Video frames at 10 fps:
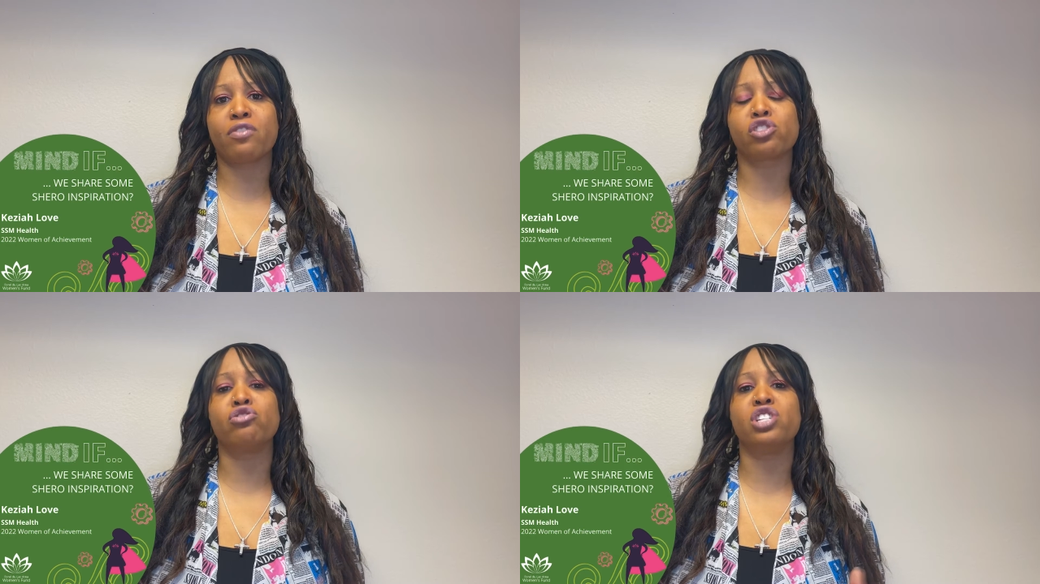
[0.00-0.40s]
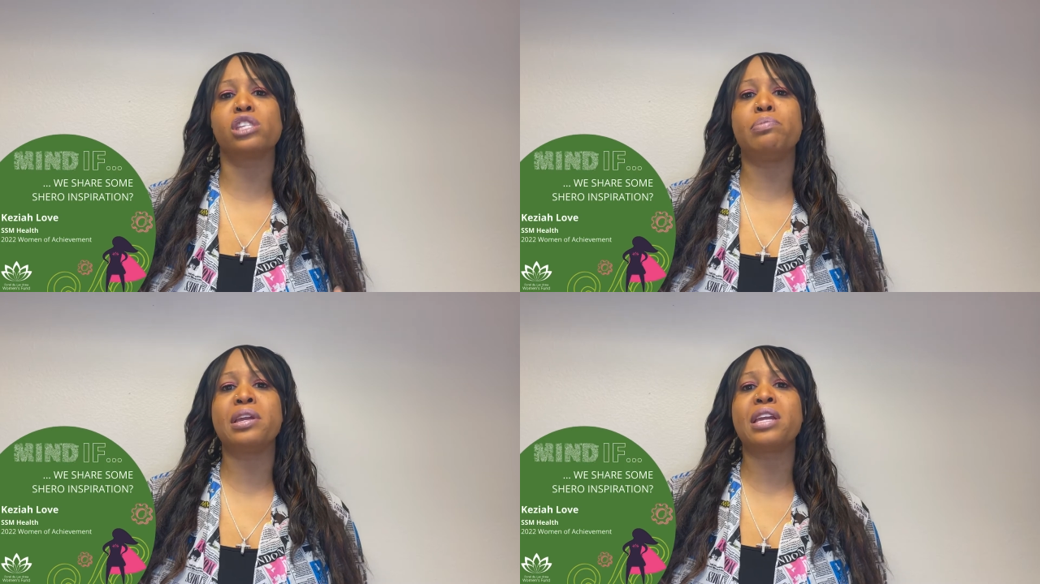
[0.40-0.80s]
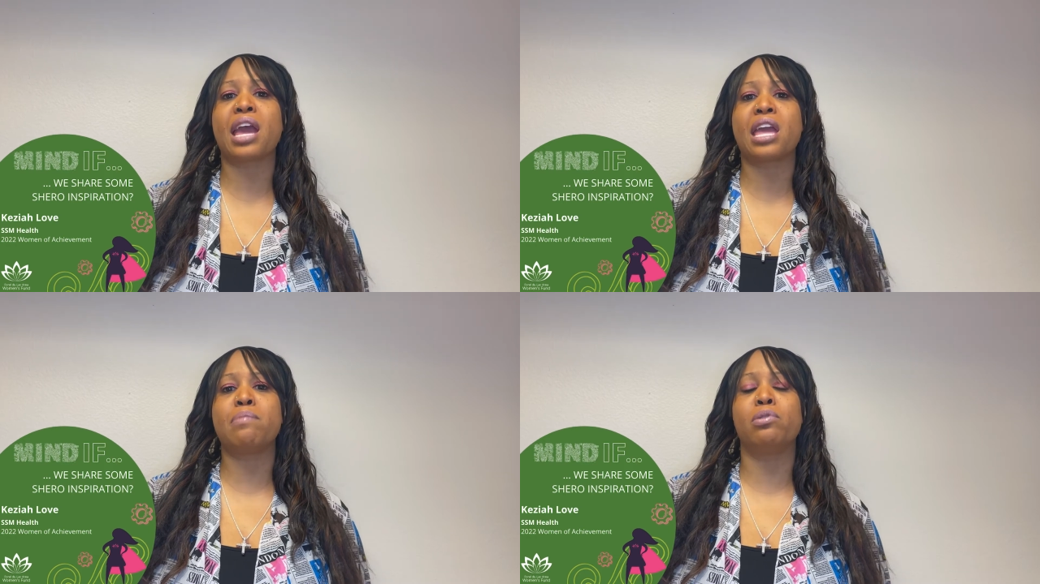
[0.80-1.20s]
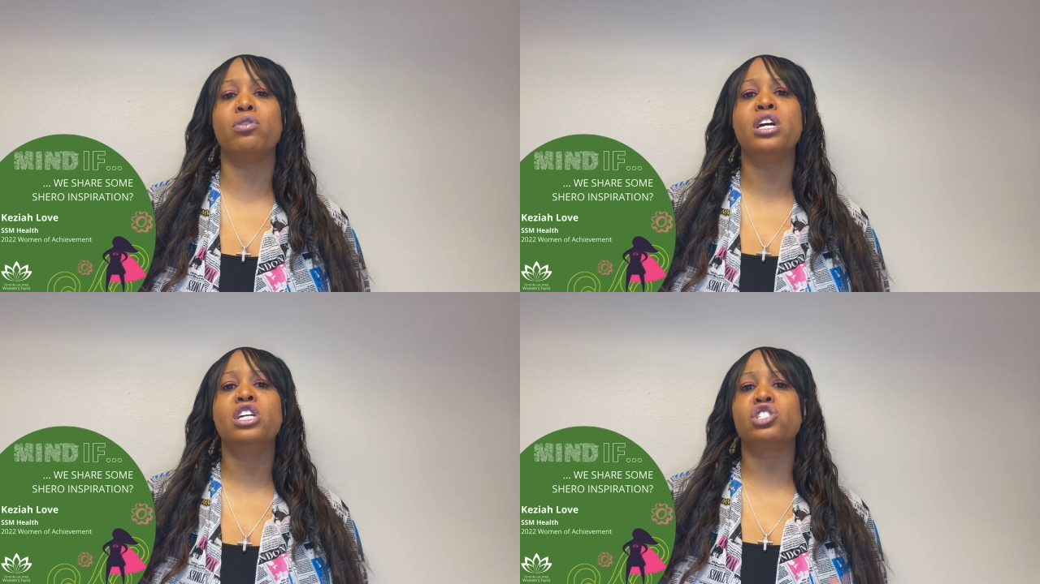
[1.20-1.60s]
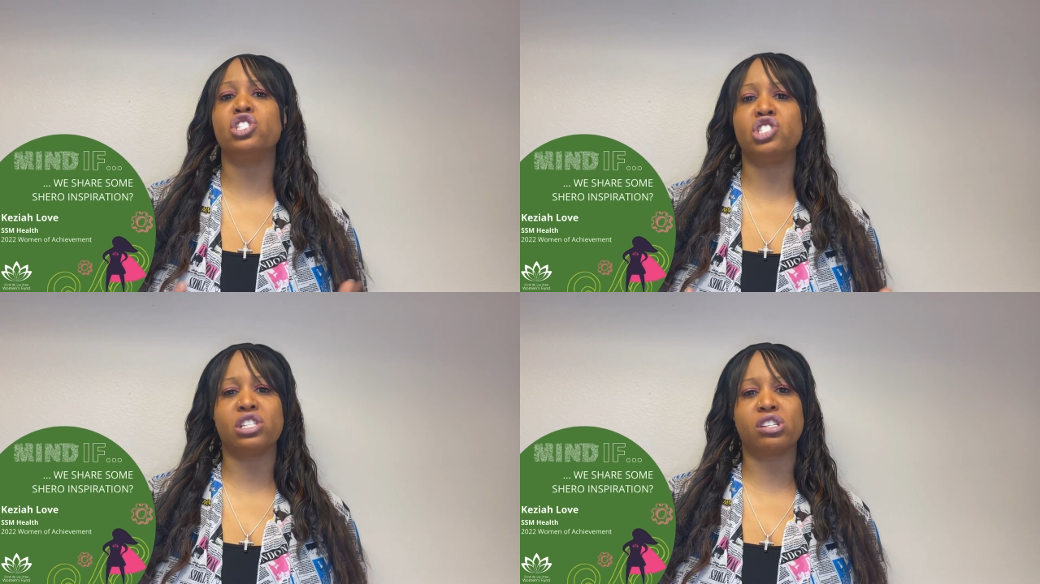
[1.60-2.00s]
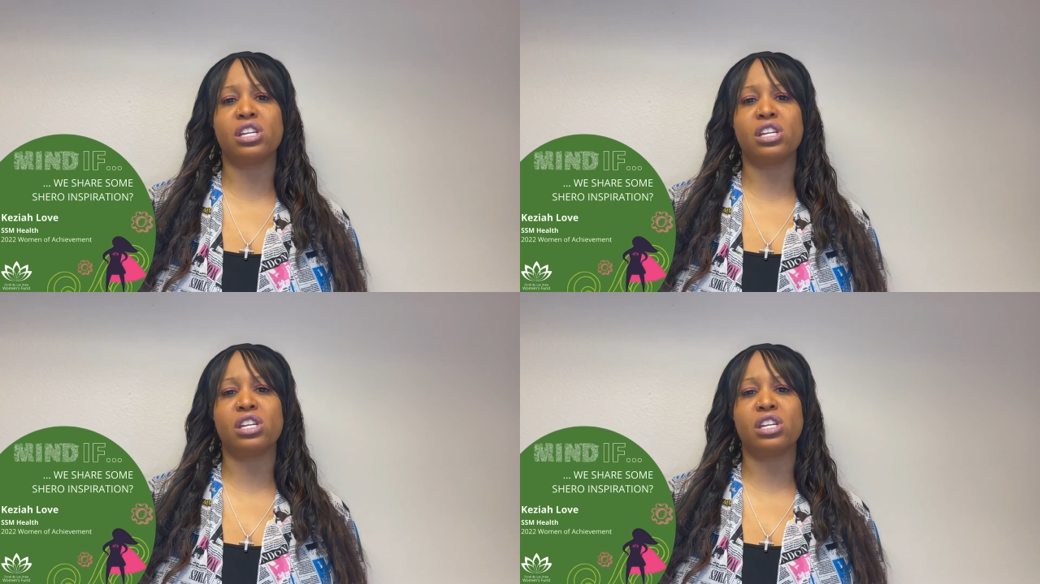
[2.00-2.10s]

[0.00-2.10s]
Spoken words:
So just being able to just